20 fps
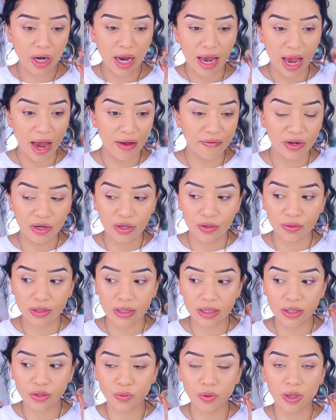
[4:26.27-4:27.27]
I haven't used
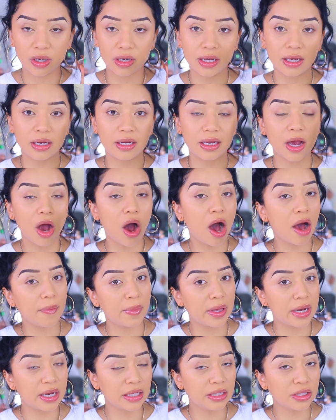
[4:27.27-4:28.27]
this one in a hot
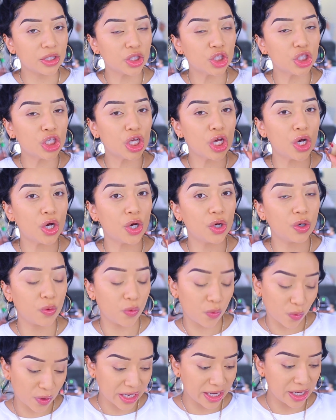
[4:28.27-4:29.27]
minute,
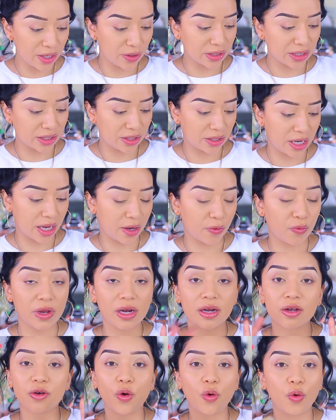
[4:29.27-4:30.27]
so we're going to use it today.
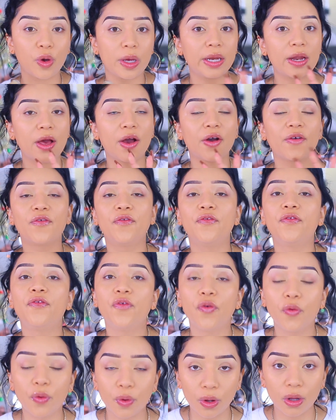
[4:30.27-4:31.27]
We are going
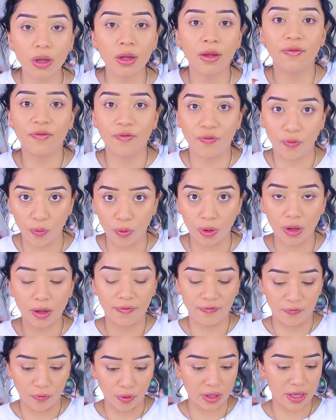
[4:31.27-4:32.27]

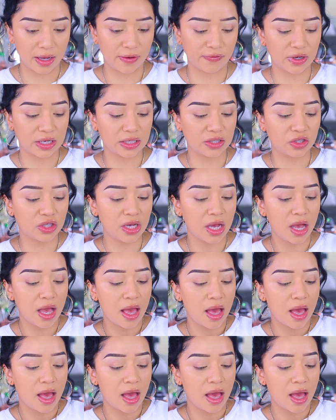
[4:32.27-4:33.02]
full coverage.